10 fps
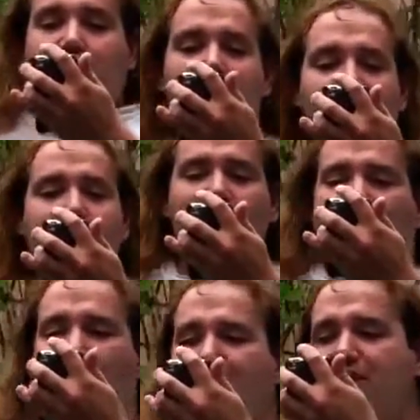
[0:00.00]
I should
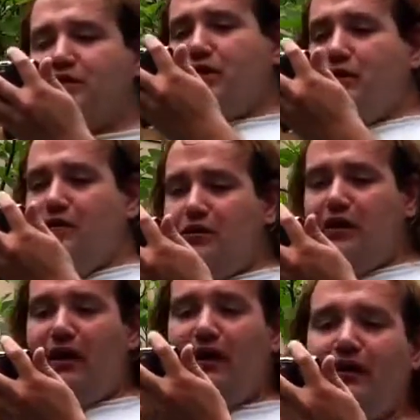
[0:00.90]
have upset
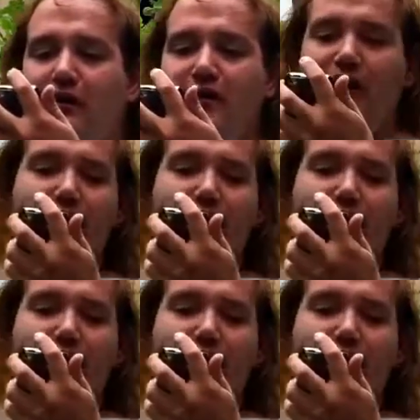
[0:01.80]
you like